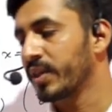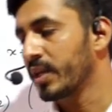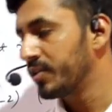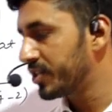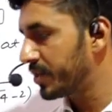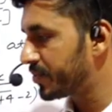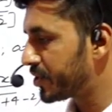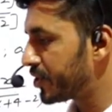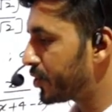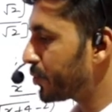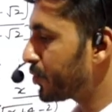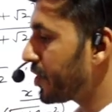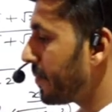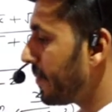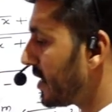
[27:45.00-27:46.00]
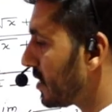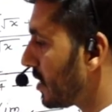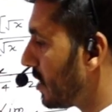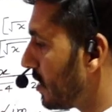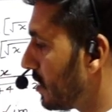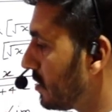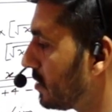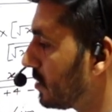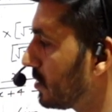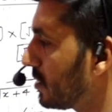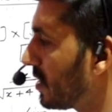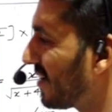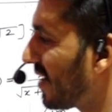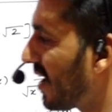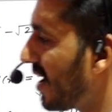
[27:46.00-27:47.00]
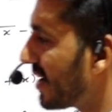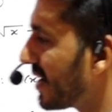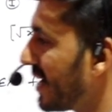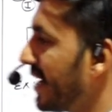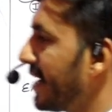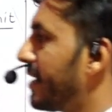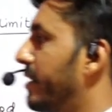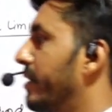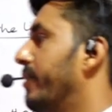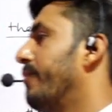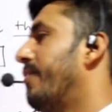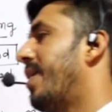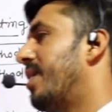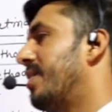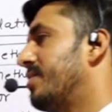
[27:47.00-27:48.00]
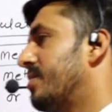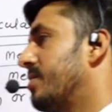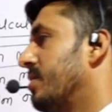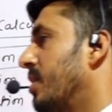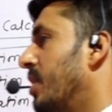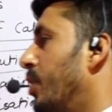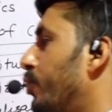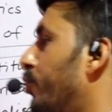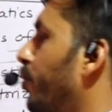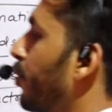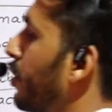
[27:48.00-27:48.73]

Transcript: substitution method, the target was to